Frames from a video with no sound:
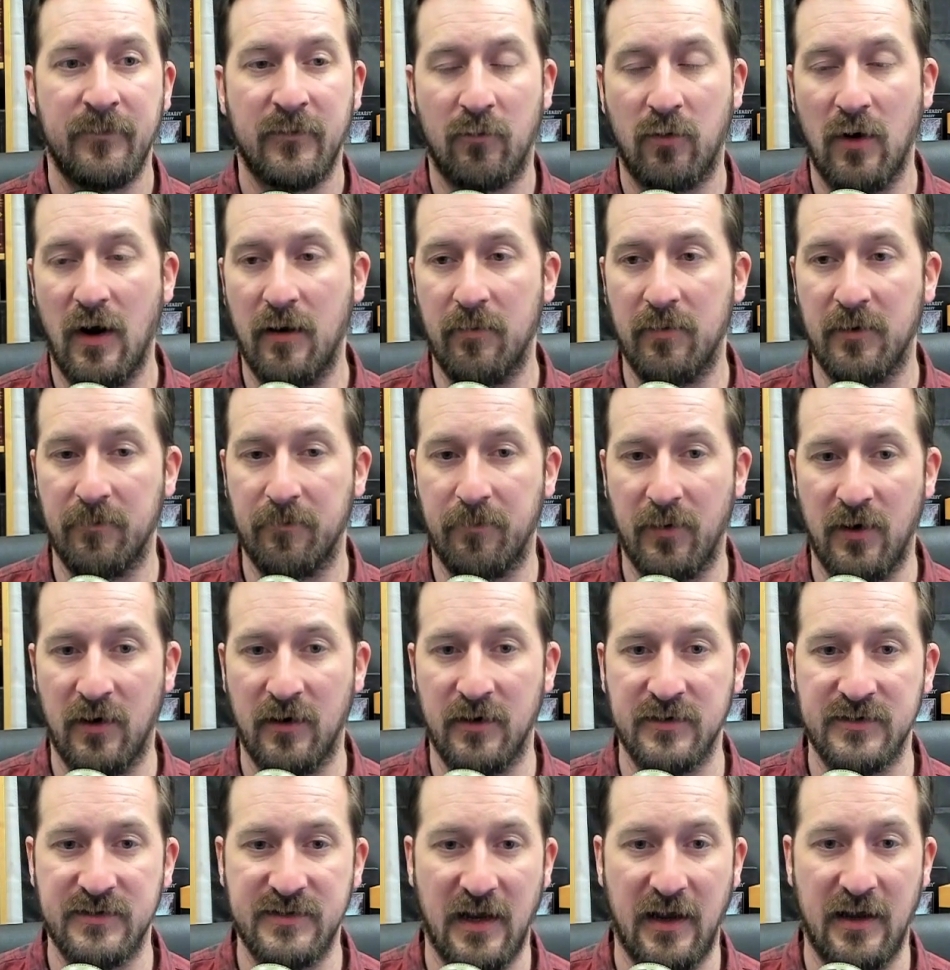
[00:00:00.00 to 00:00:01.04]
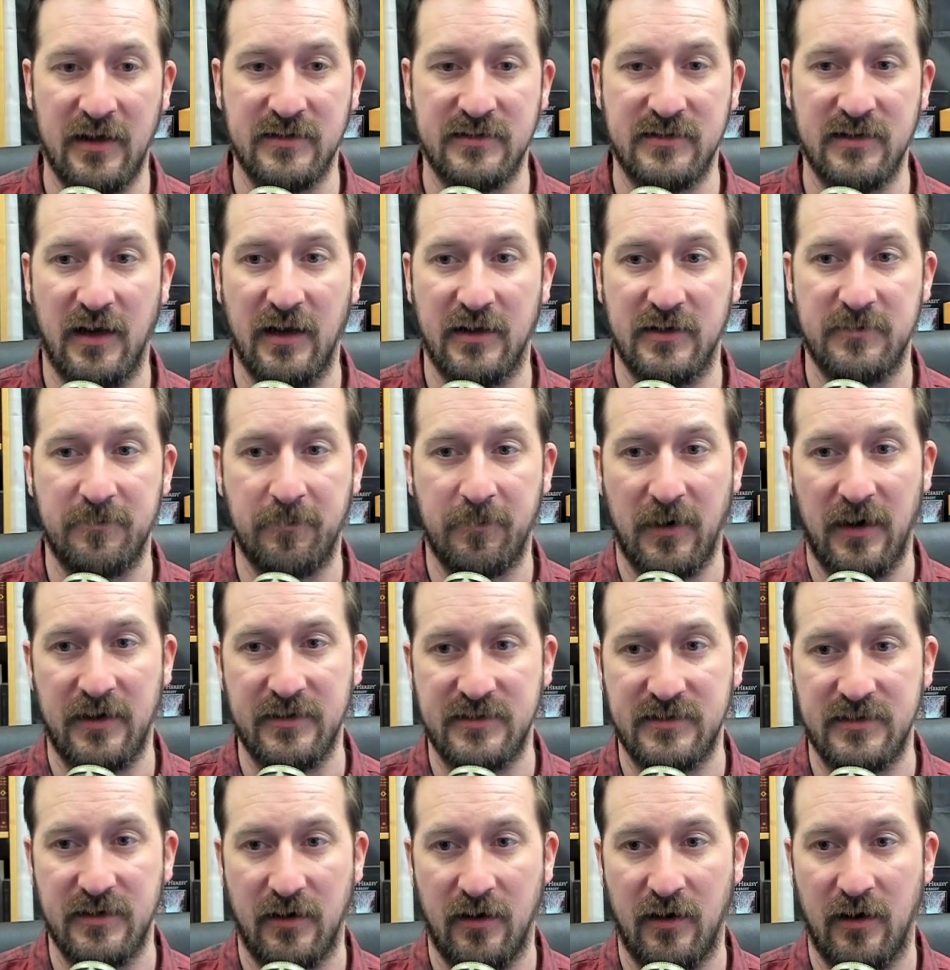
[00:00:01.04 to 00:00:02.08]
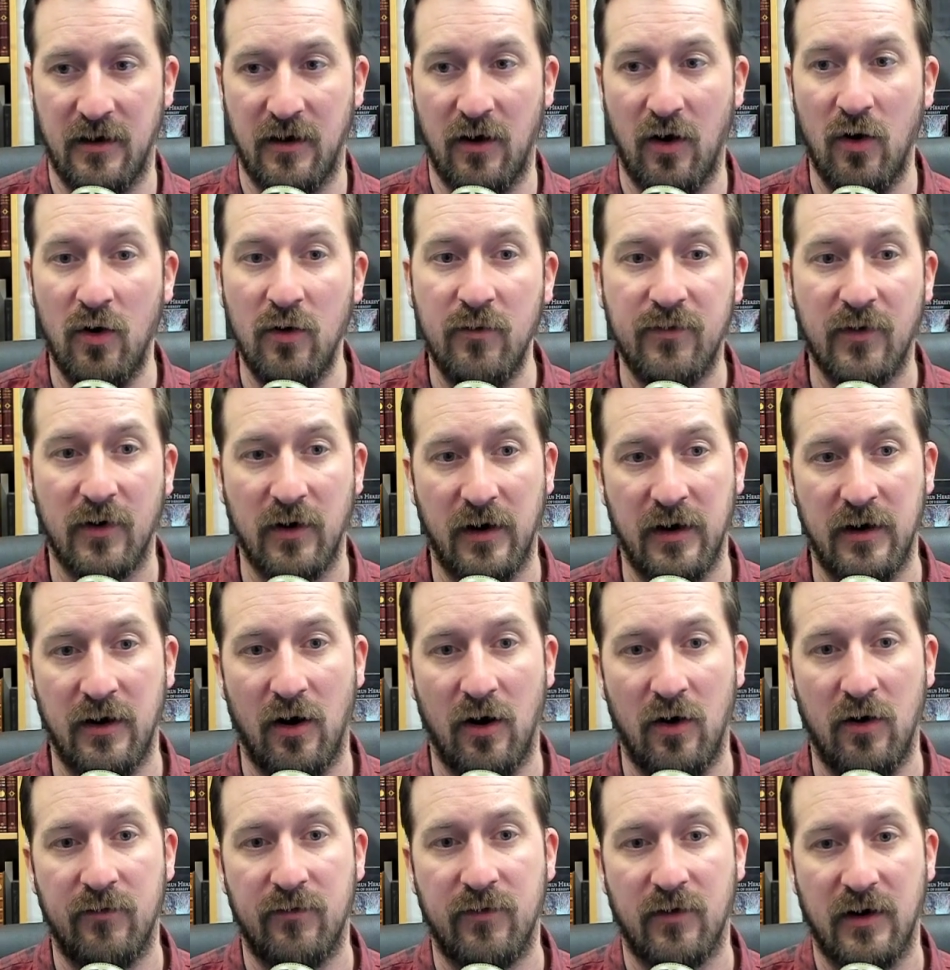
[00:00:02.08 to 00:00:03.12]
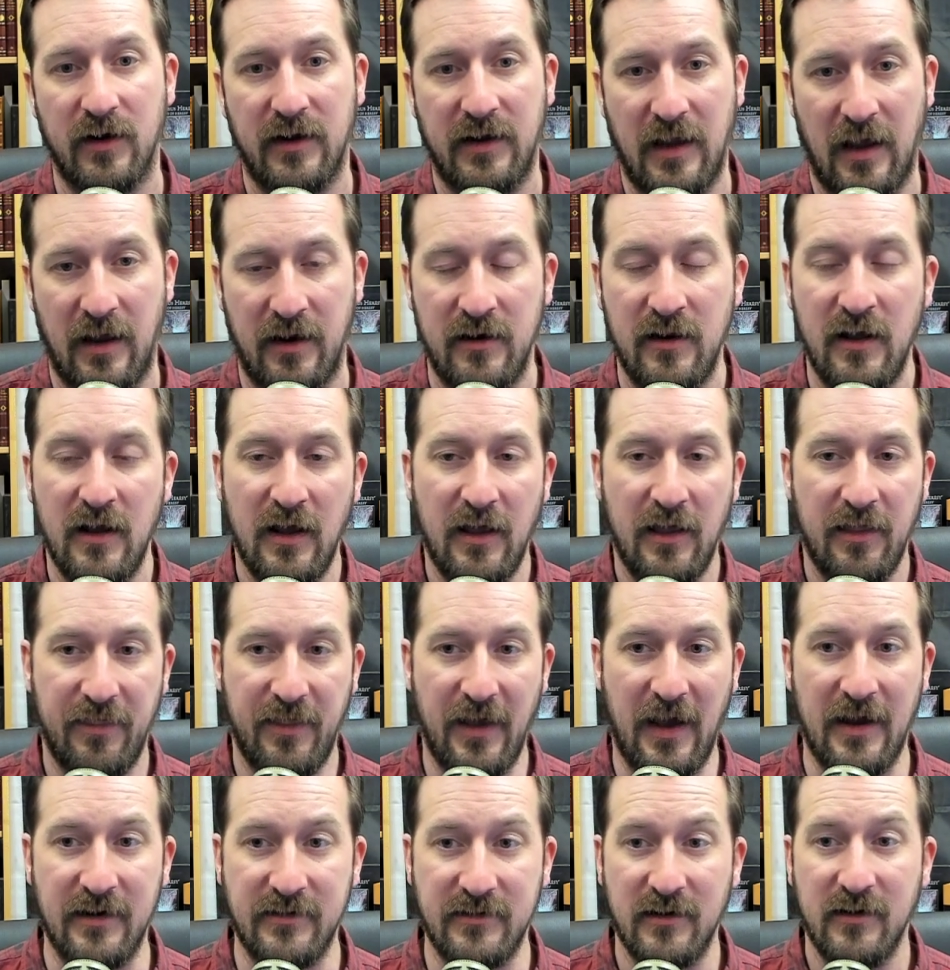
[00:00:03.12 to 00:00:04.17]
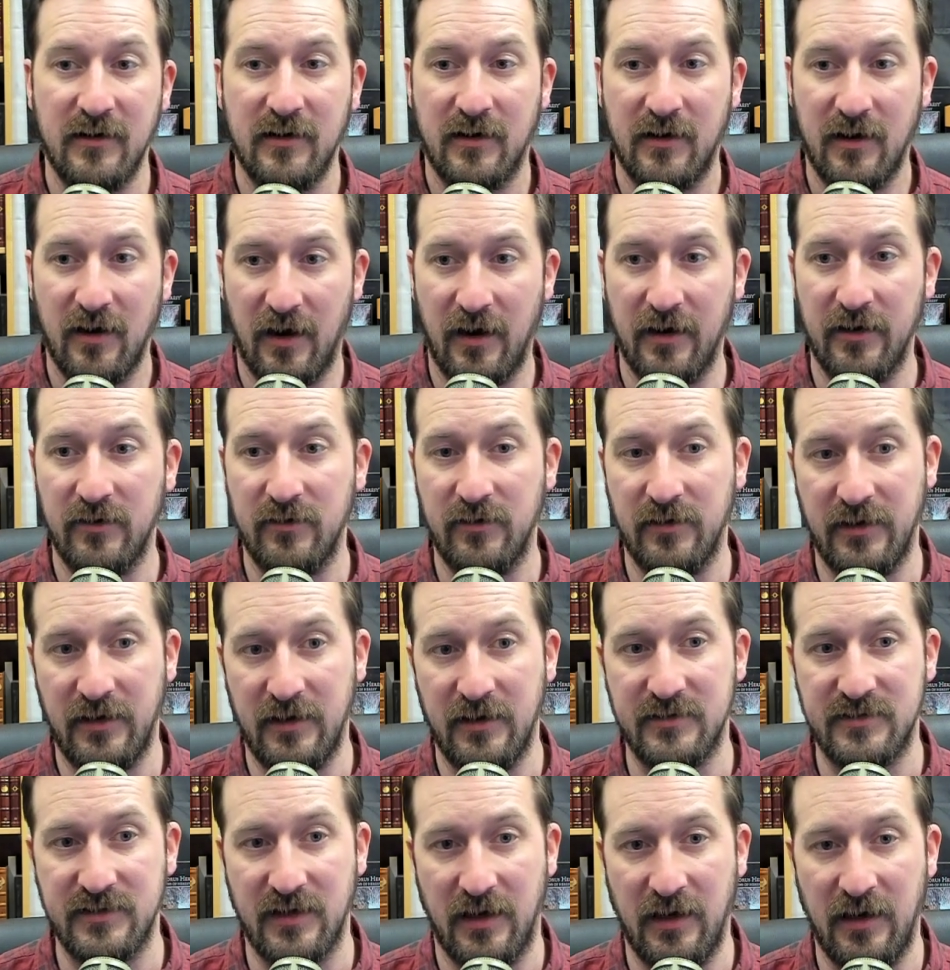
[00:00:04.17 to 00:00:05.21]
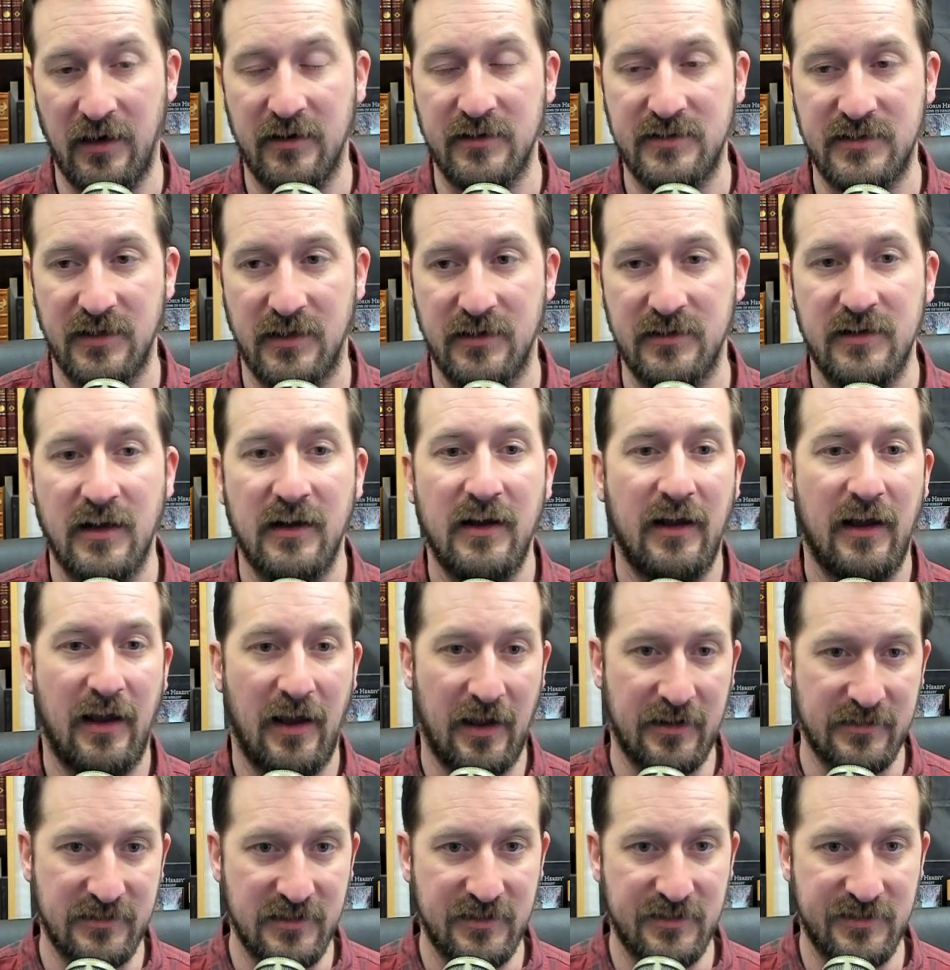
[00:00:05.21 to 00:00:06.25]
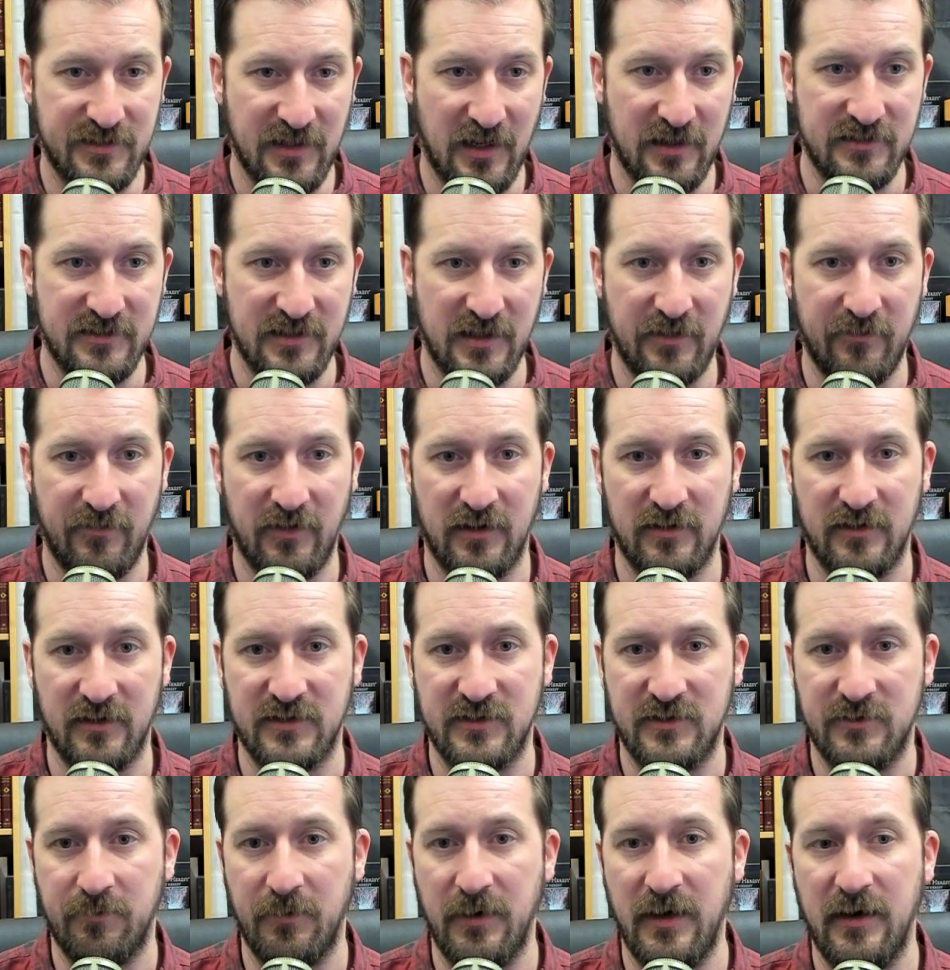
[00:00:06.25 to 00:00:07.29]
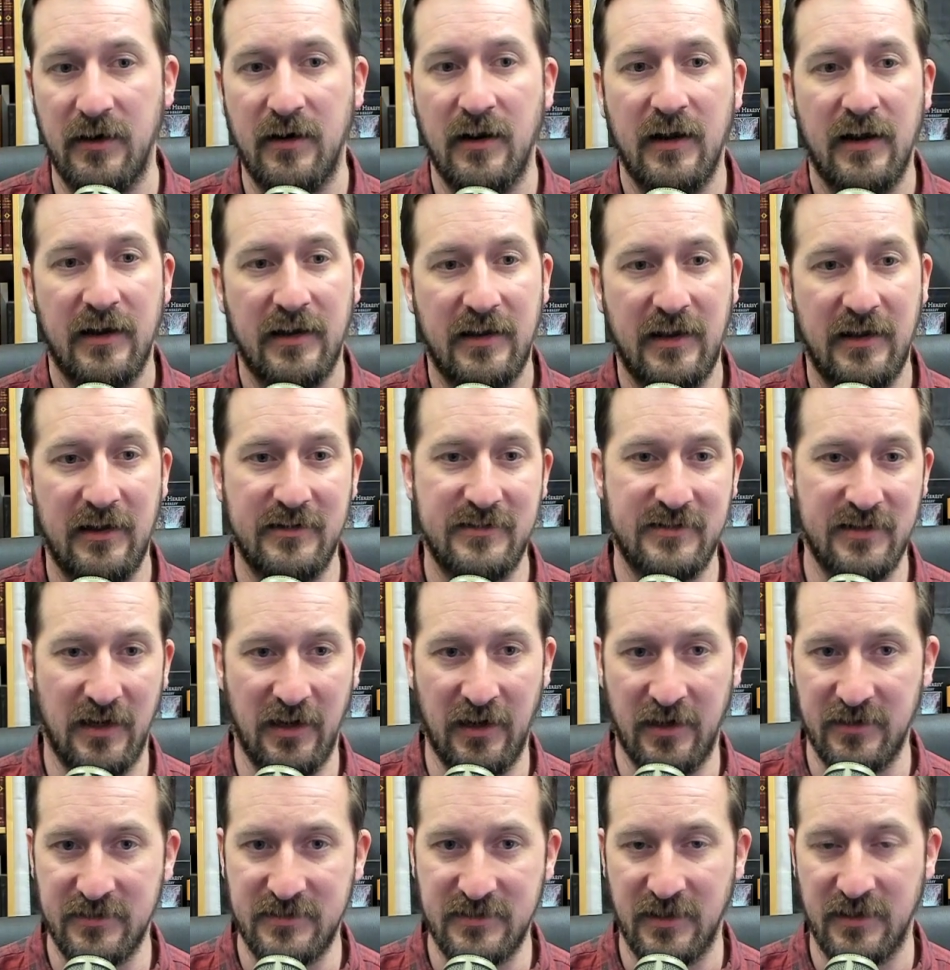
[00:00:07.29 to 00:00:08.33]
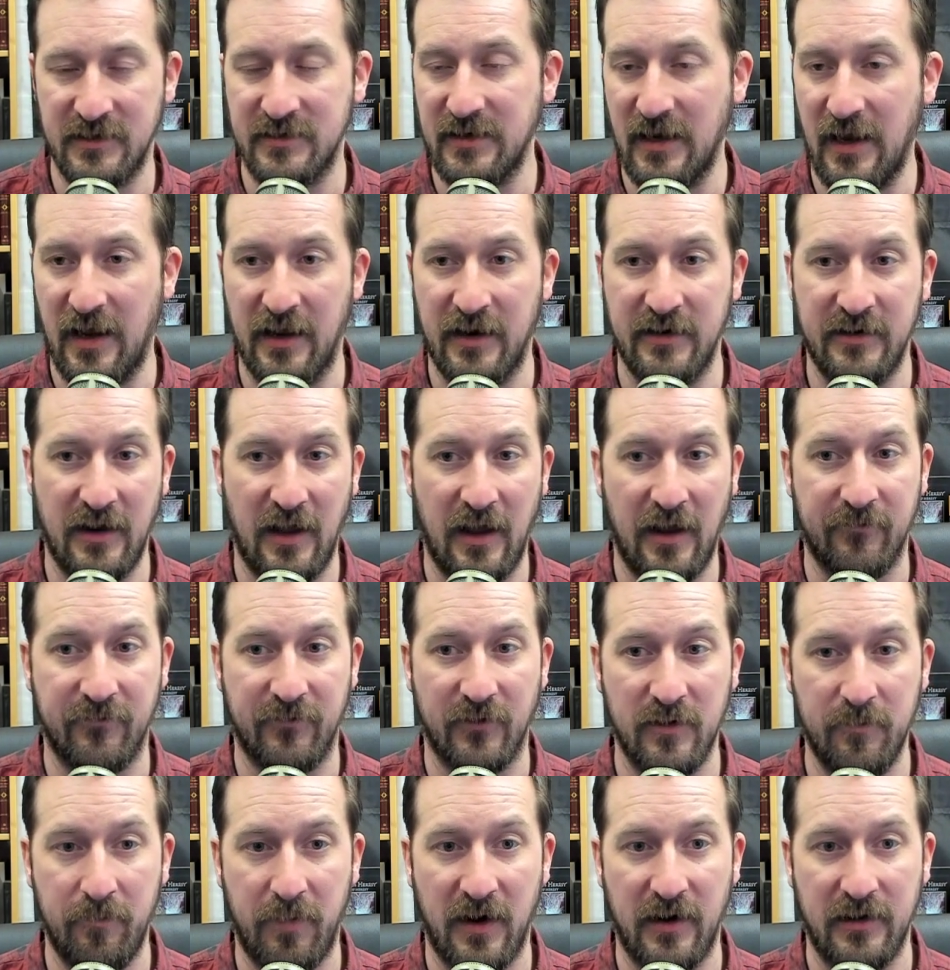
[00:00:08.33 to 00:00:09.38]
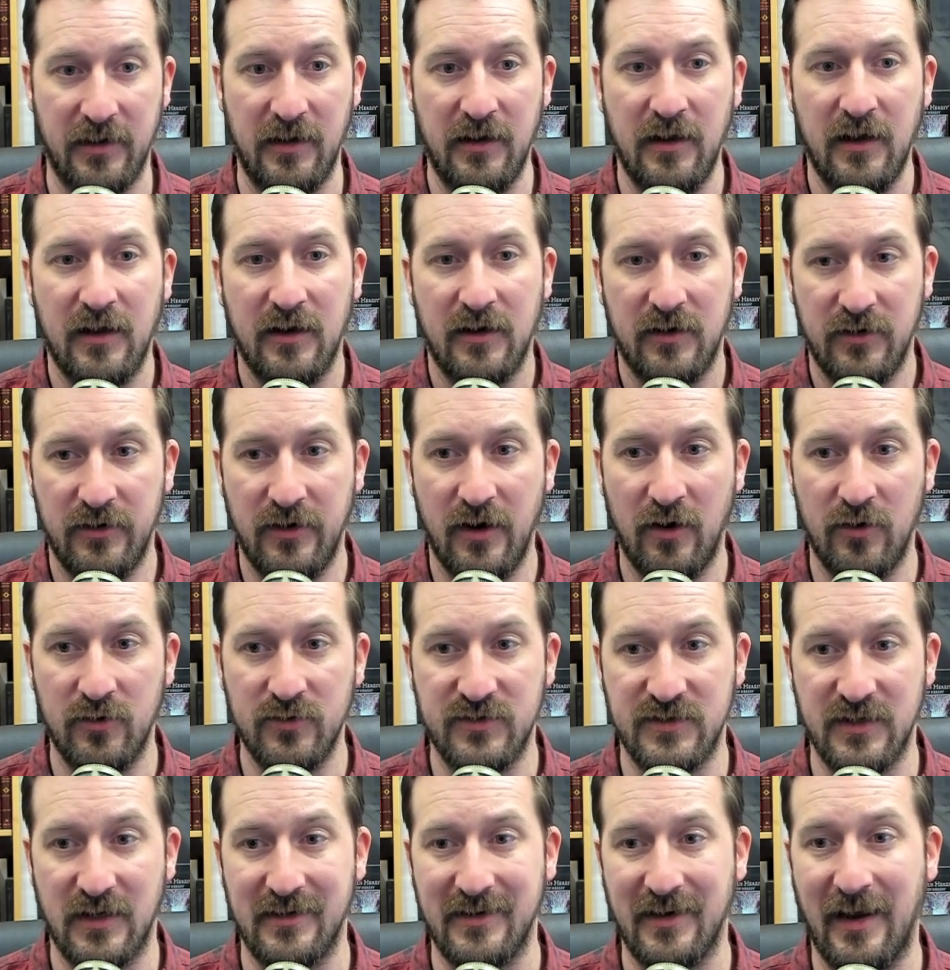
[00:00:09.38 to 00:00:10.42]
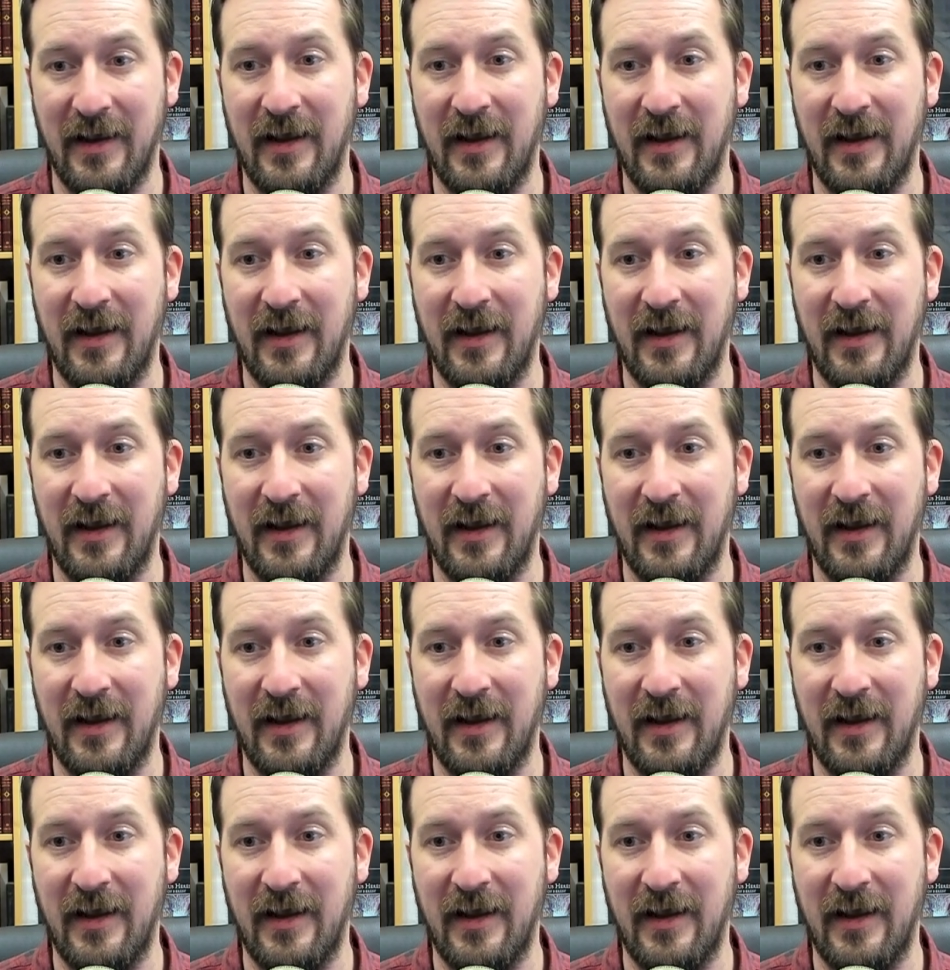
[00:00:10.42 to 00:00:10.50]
Robert Barnes has expressed over and over again that Kyle is innocent, as he states even in this tweet, kid's innocent and everybody knows it.